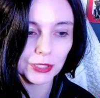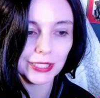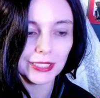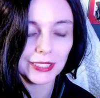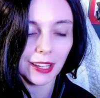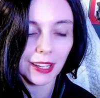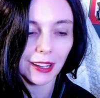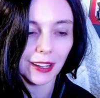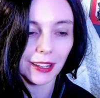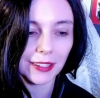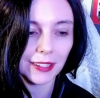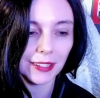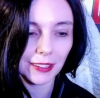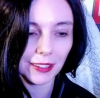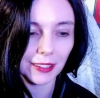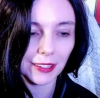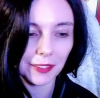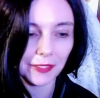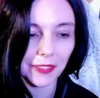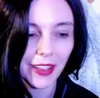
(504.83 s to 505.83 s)
He's got
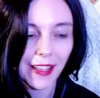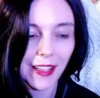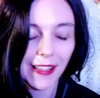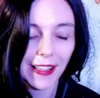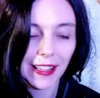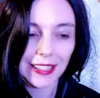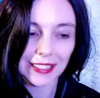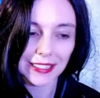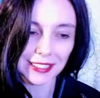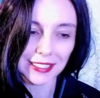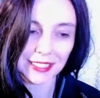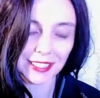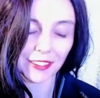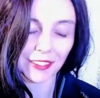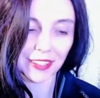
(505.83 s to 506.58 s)
um, his